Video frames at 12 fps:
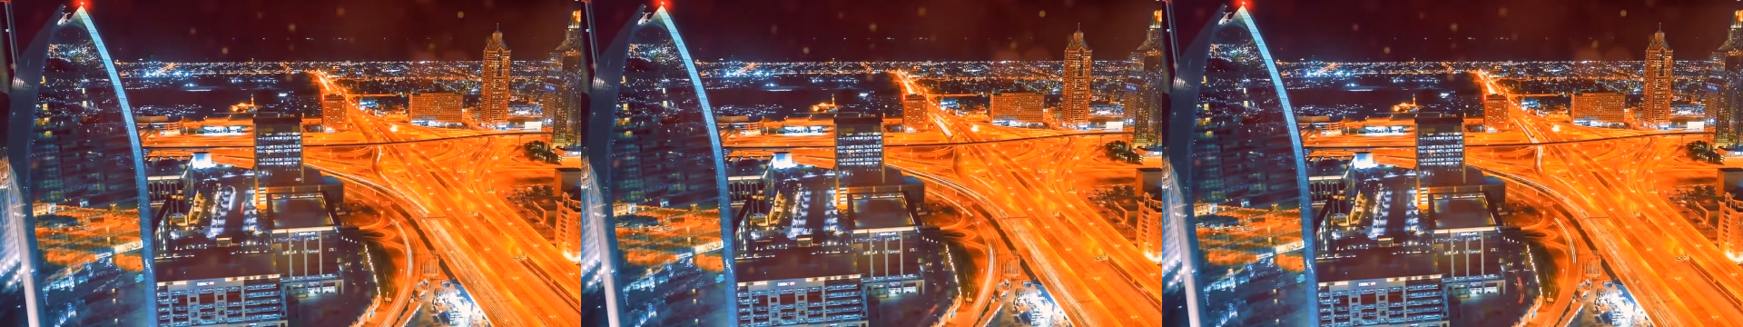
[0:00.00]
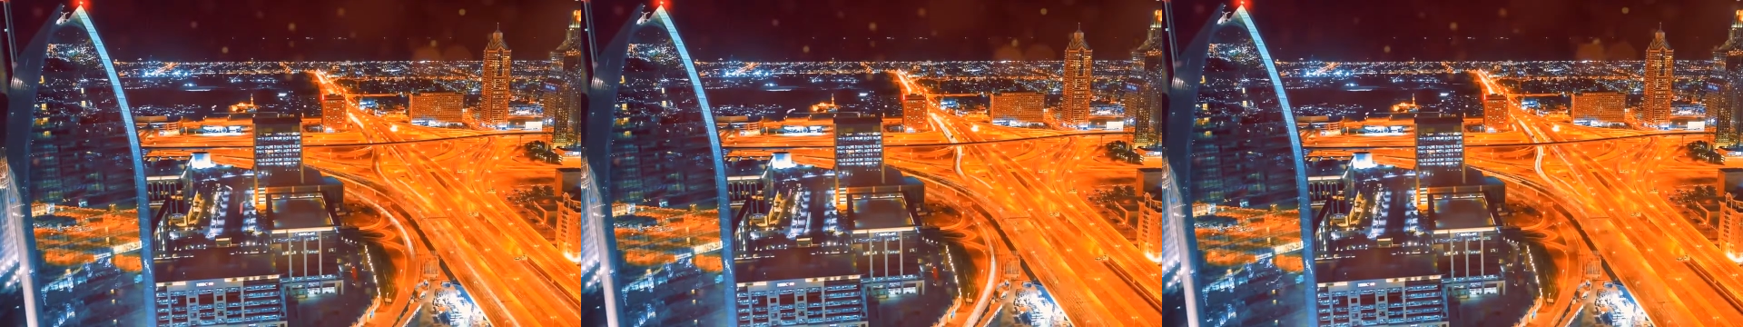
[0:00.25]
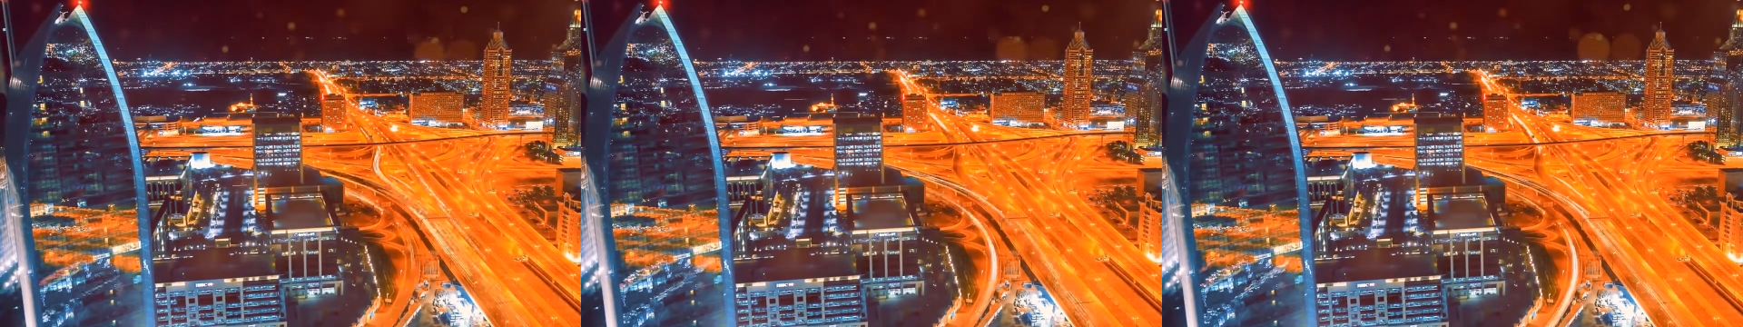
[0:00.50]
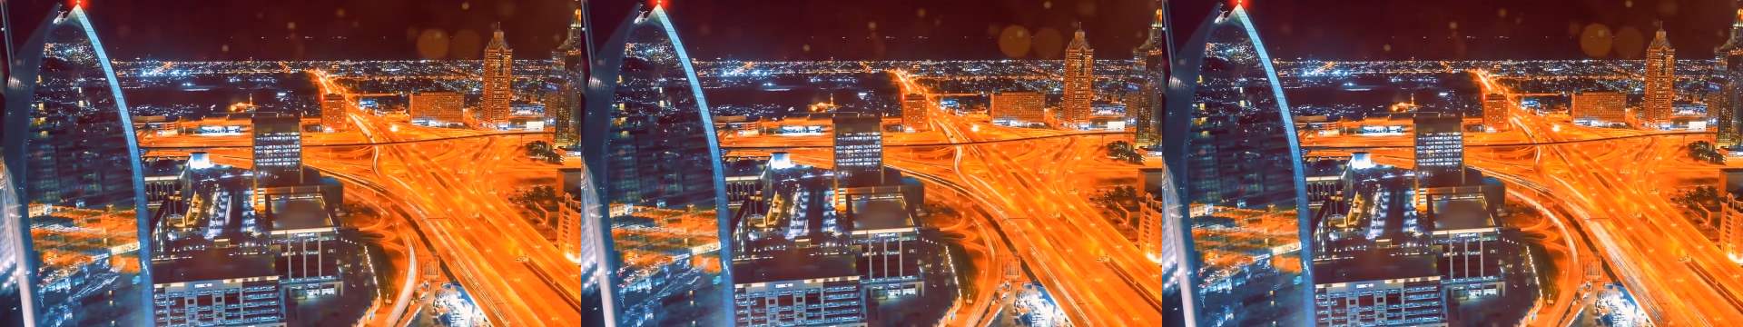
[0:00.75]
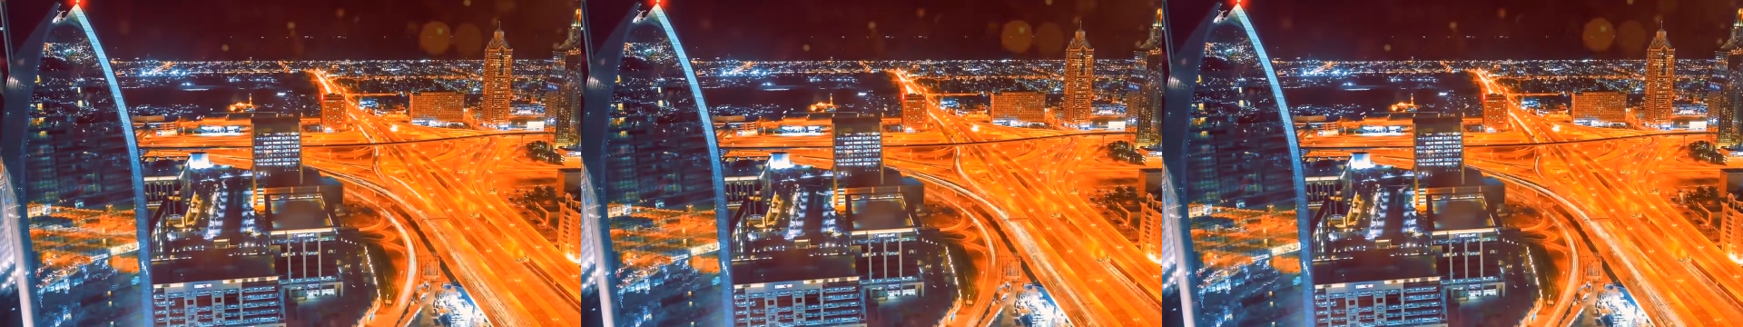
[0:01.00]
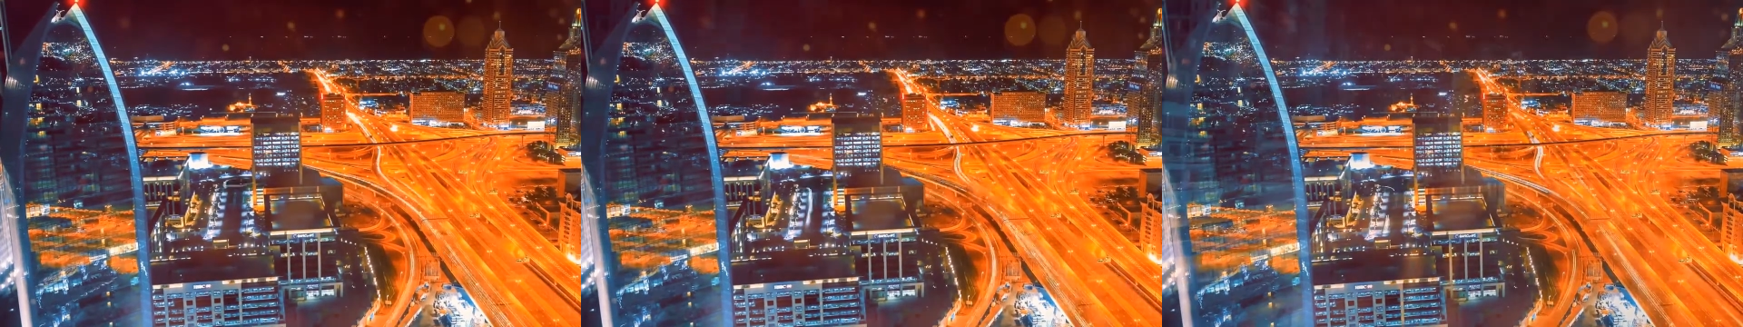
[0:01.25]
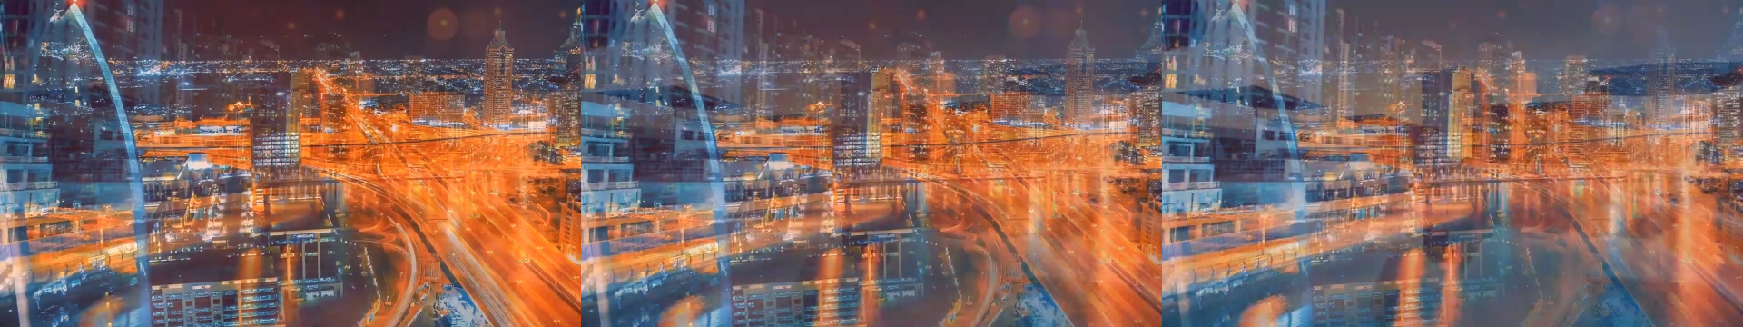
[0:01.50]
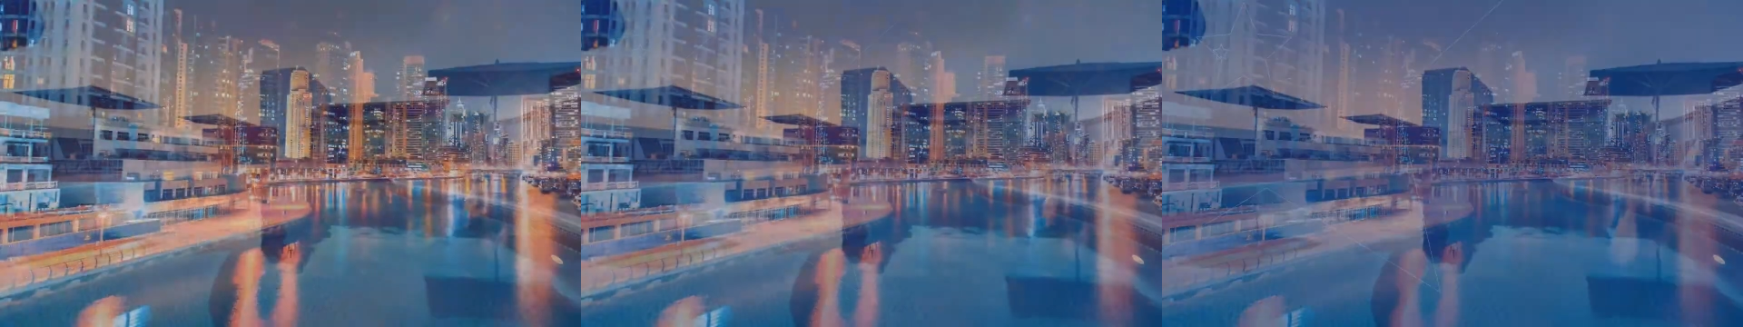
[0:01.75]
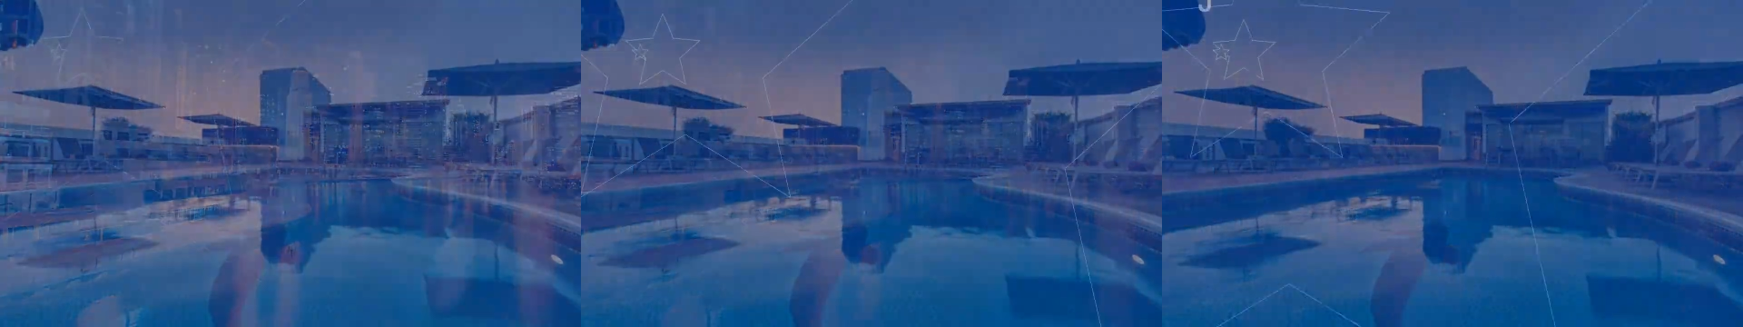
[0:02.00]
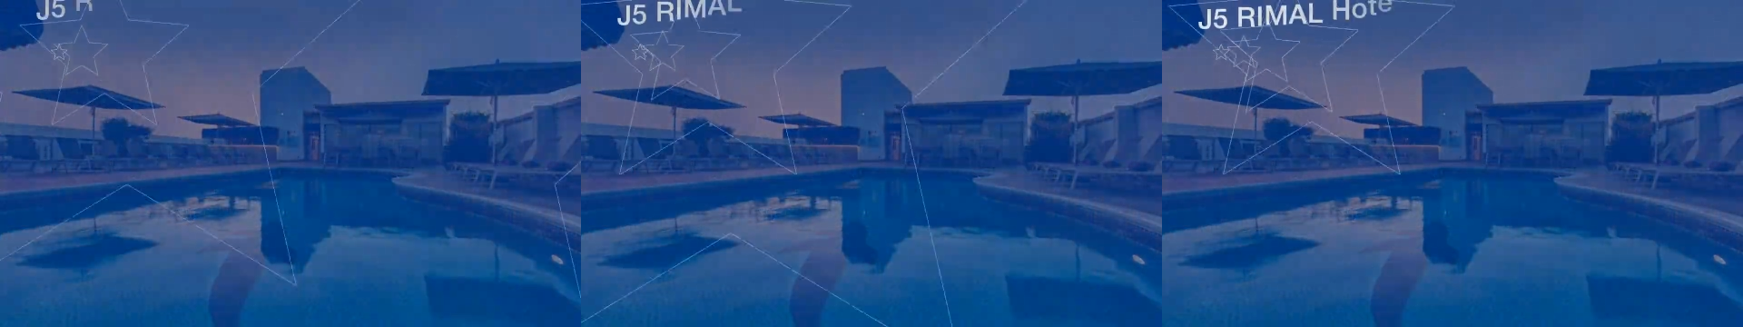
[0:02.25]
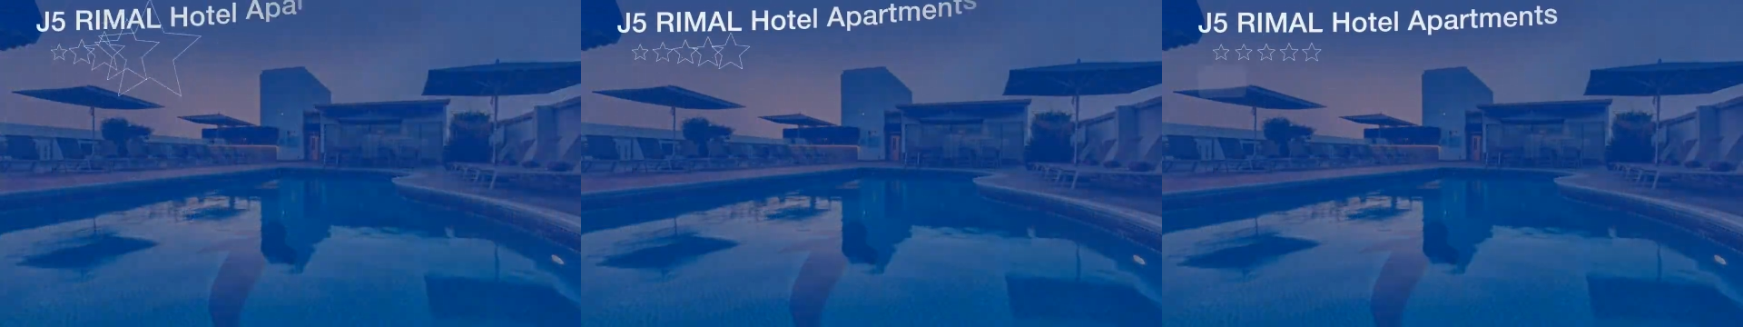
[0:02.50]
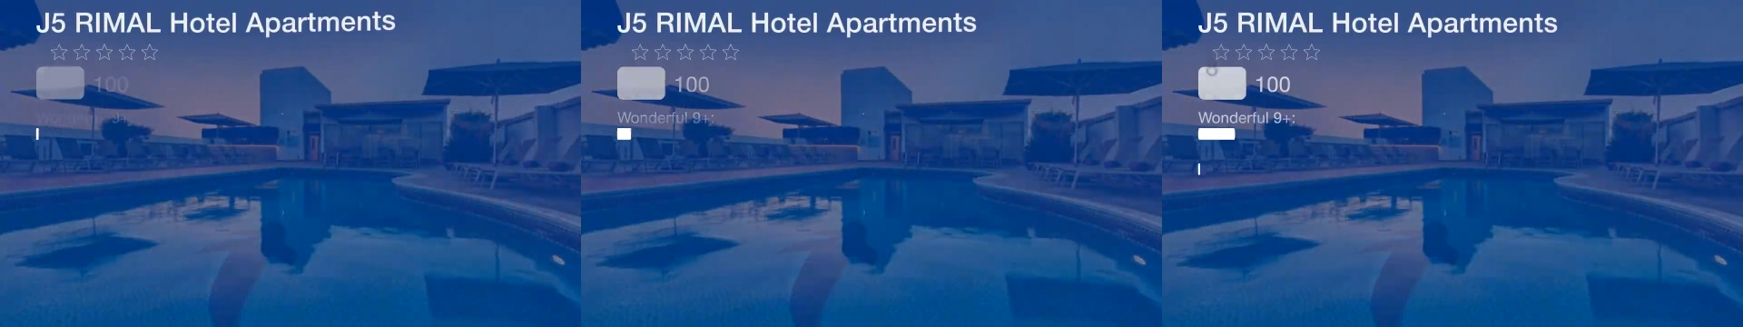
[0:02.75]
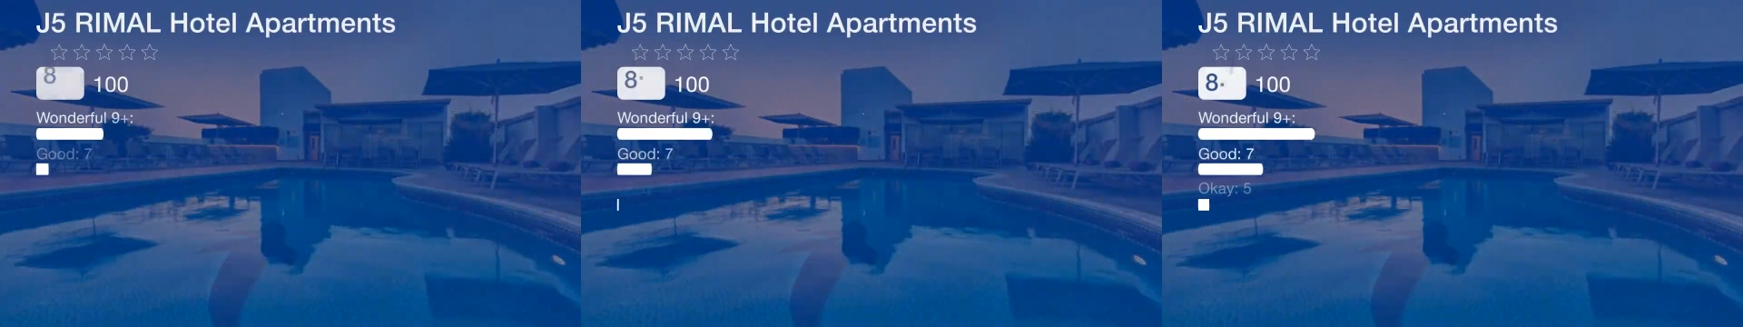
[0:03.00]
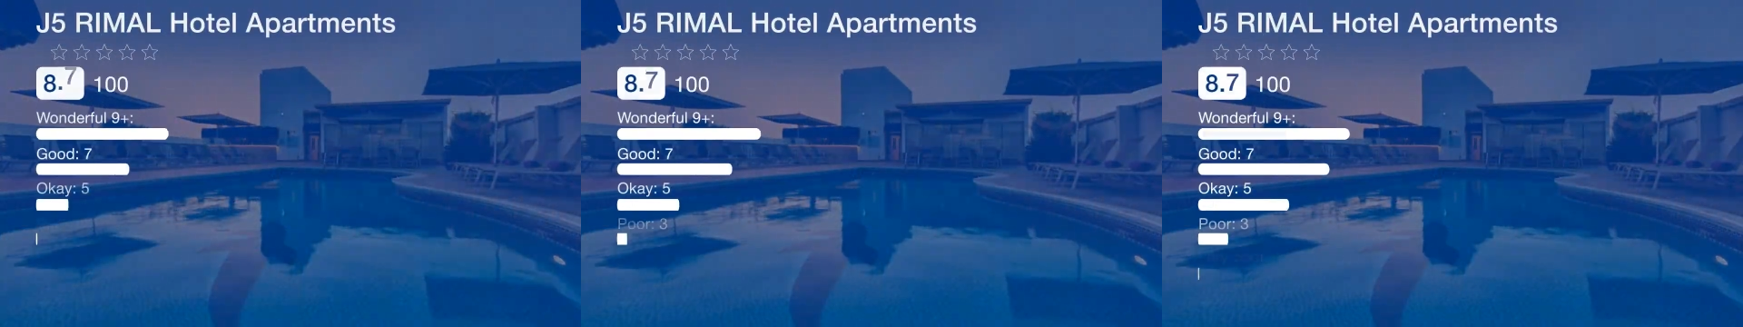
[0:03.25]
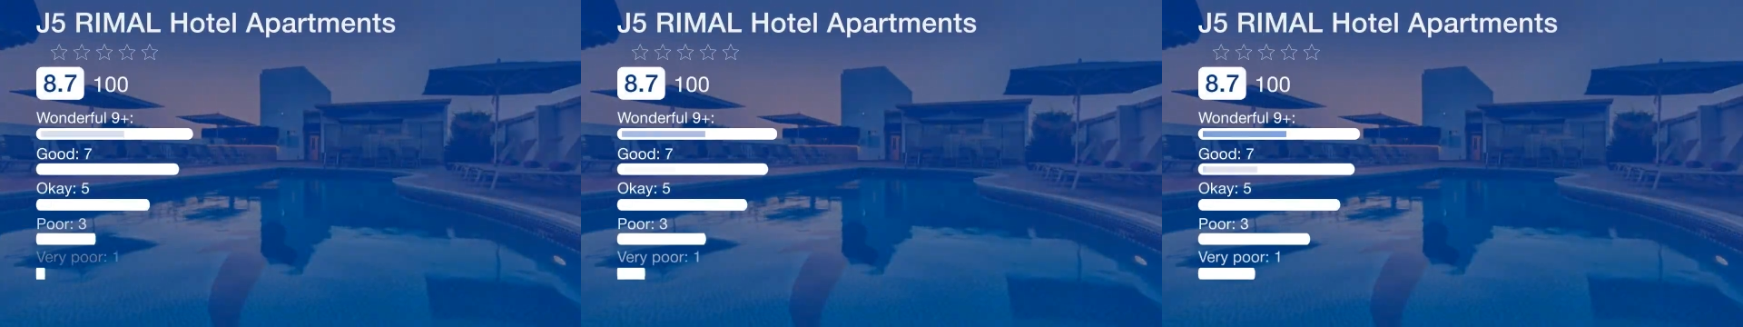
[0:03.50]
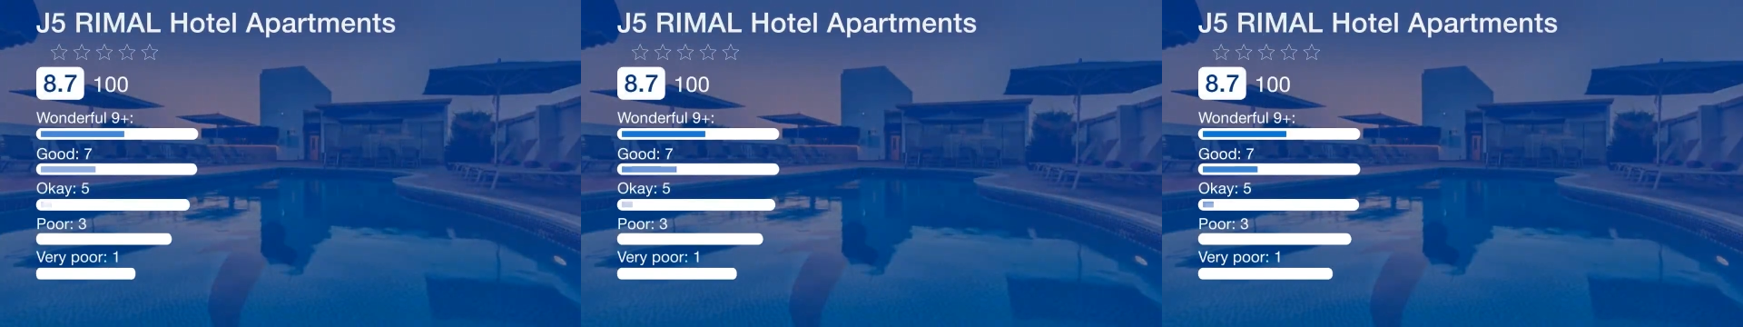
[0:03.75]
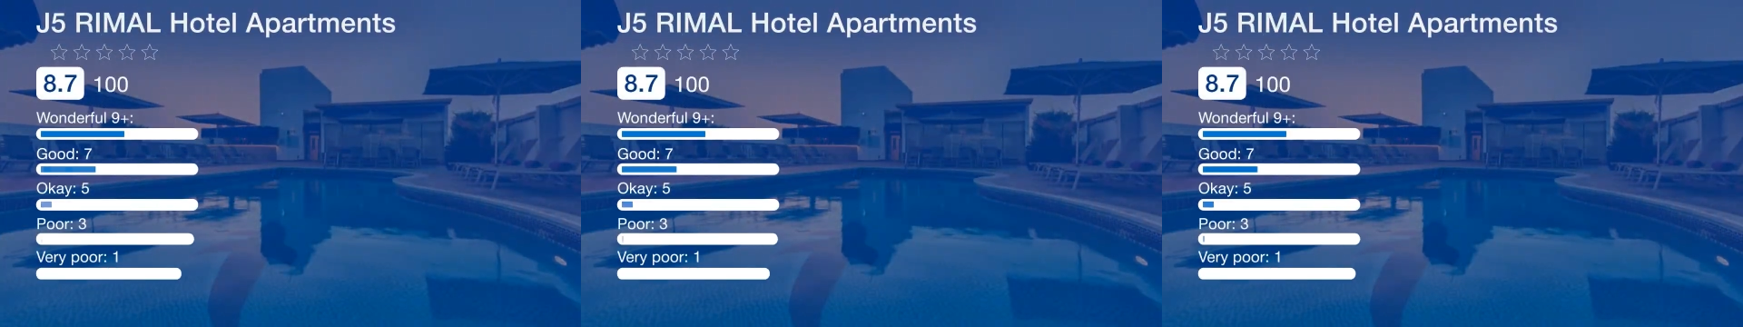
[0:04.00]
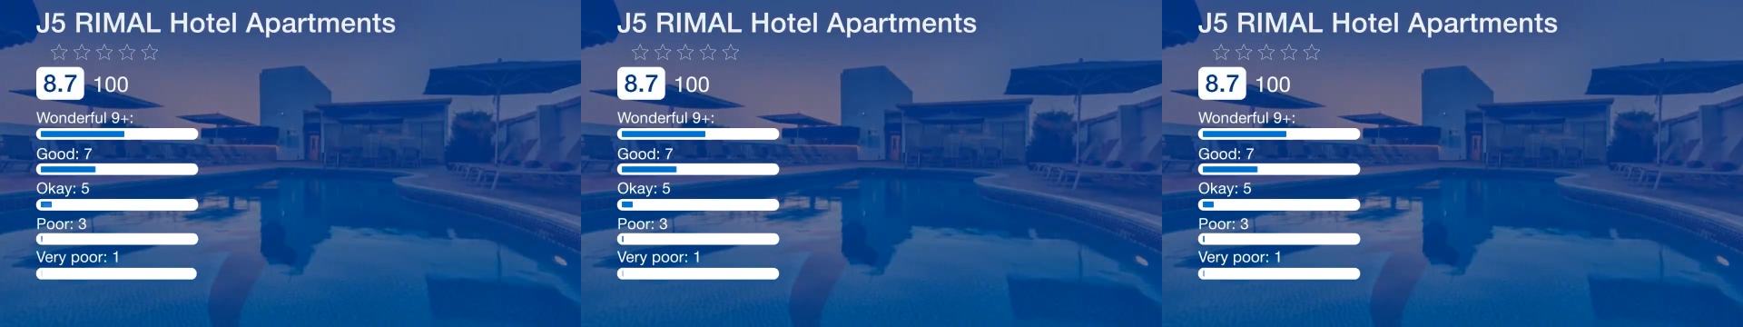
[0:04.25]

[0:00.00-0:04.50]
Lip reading: [unreadable: no face in view]